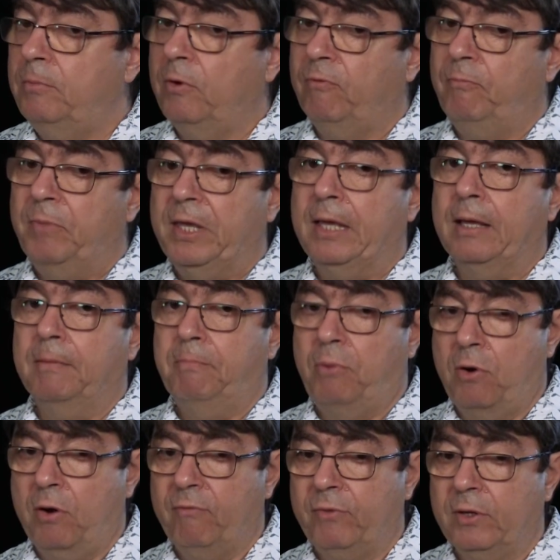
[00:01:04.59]
of being
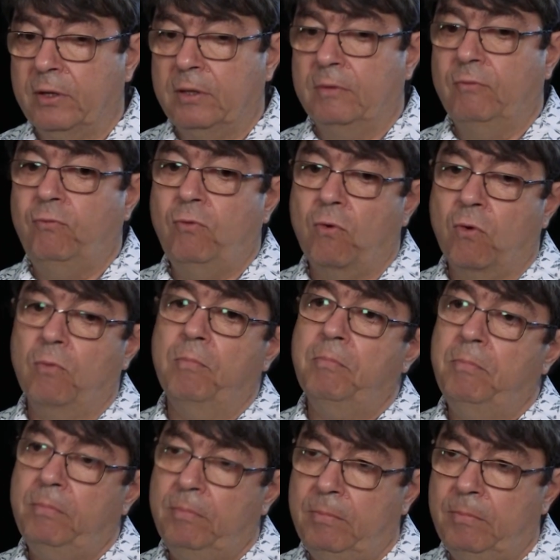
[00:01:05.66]
part of the
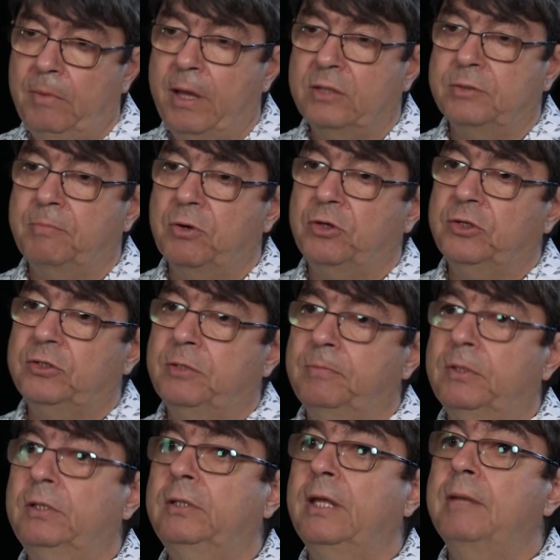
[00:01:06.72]
forum as a
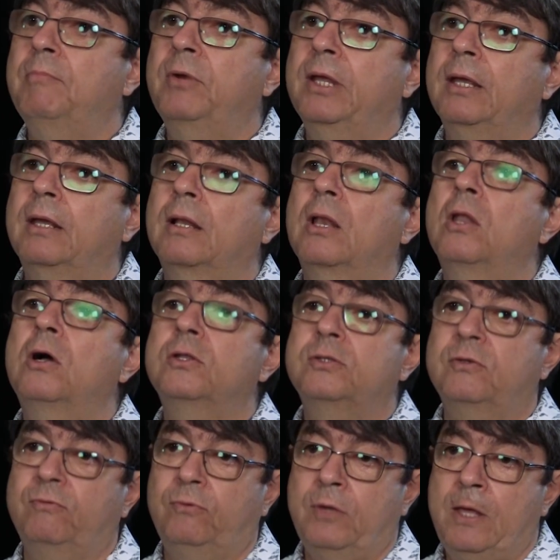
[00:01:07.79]
participant and bringing
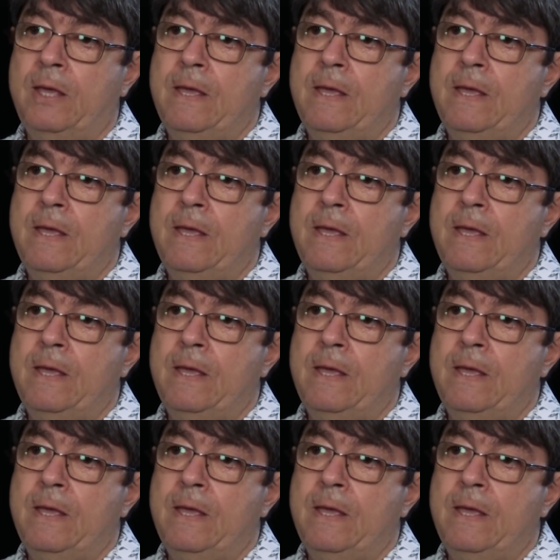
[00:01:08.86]
lots of